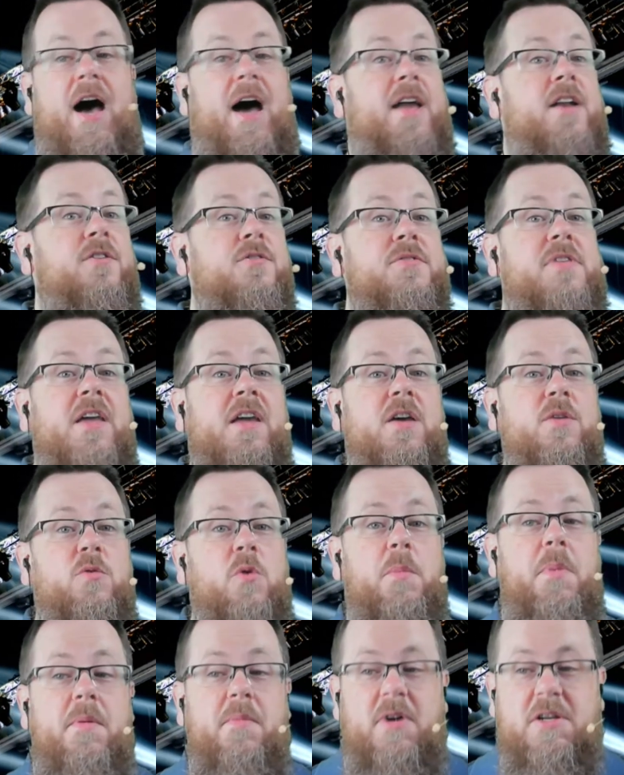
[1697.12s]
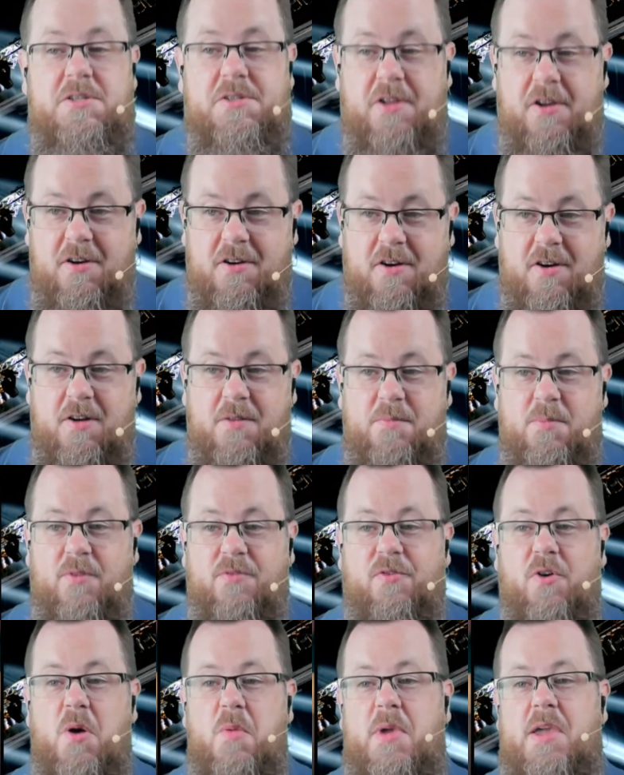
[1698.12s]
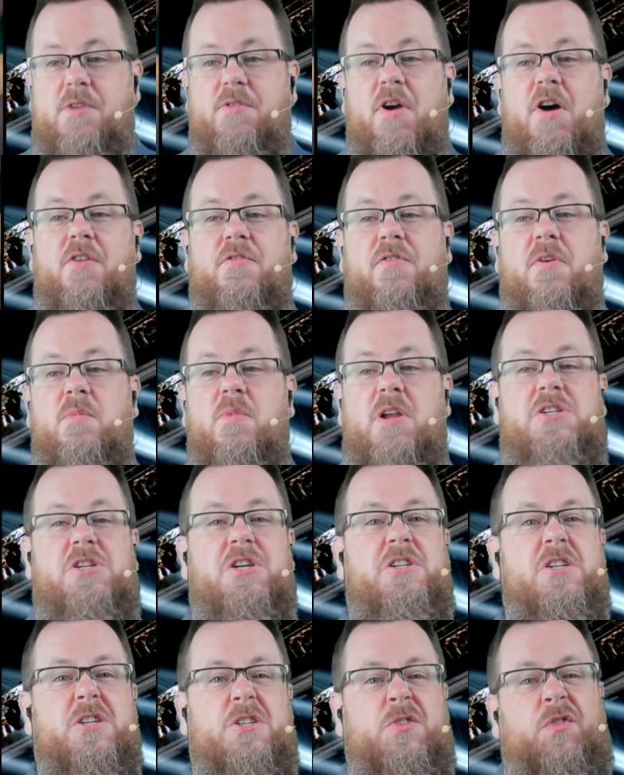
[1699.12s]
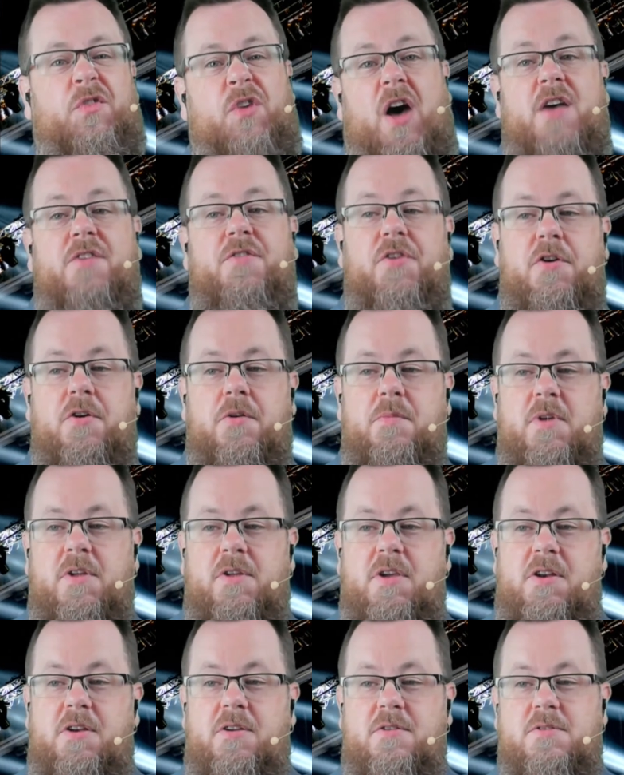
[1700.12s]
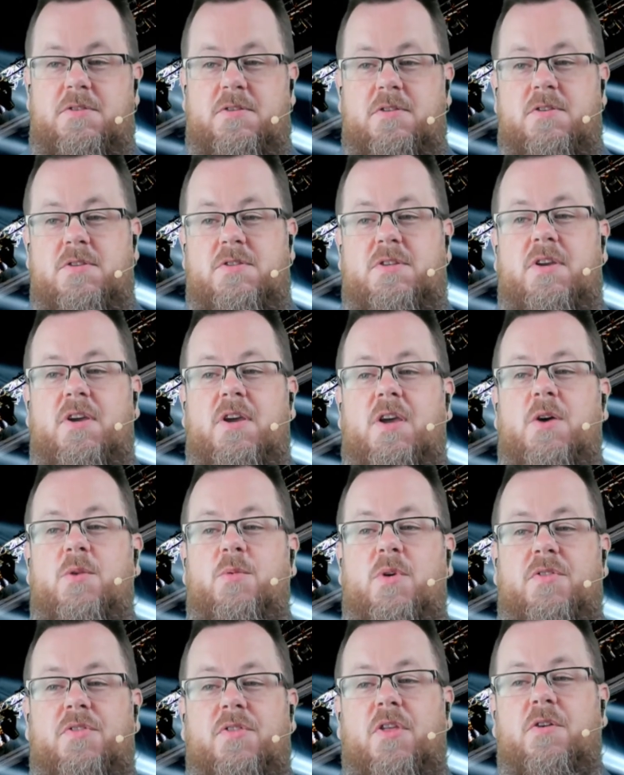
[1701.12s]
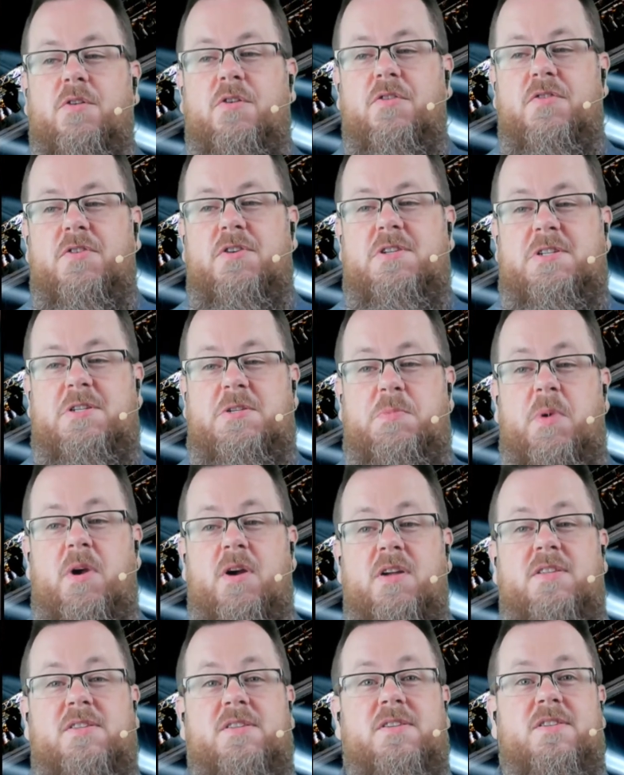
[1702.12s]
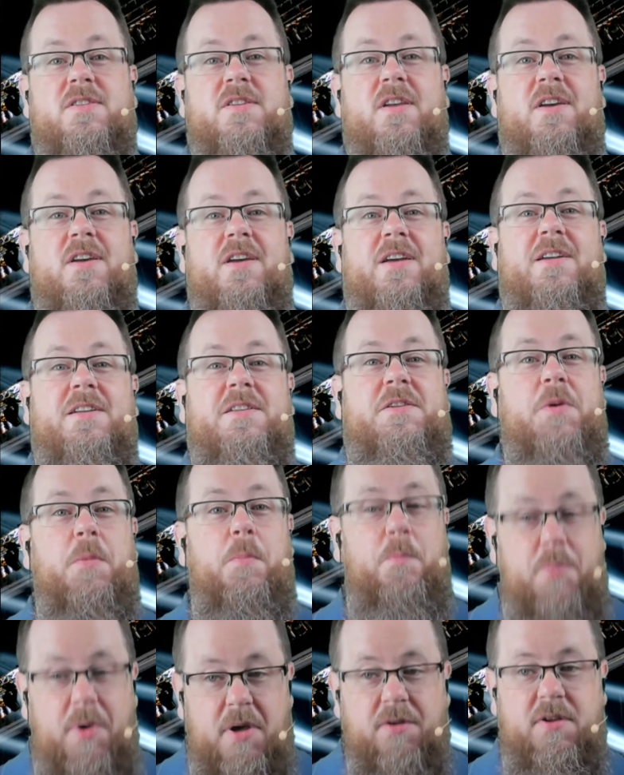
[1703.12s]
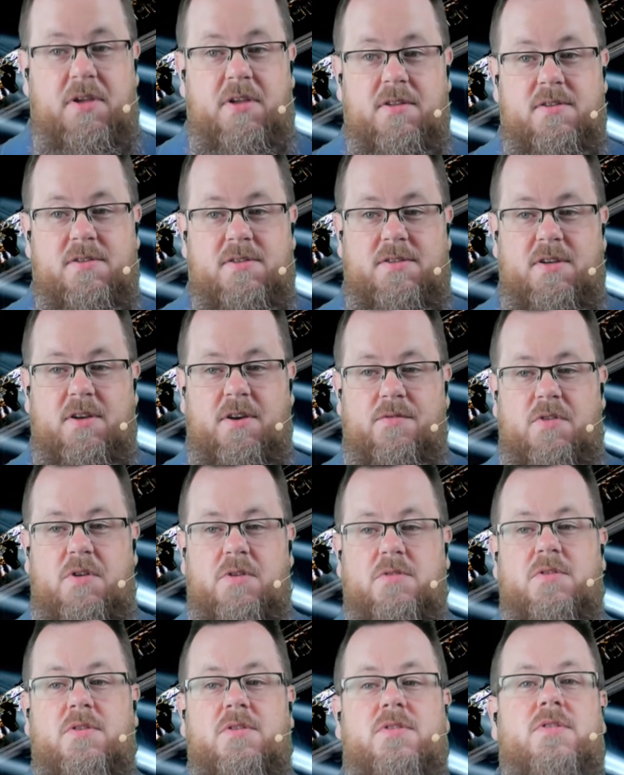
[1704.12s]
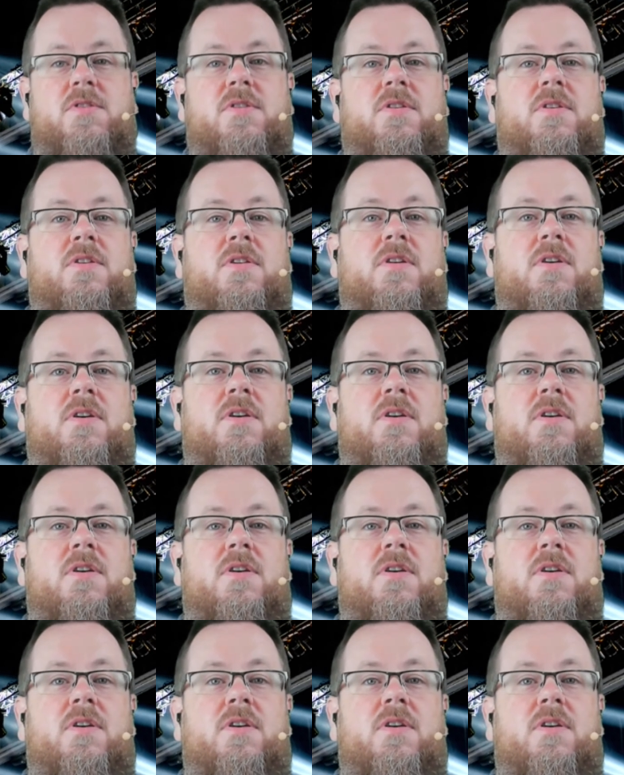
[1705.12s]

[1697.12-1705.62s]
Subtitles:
I don't think it will be much longer before we grow from reaching just 500 million users with local first experiences to billions of users.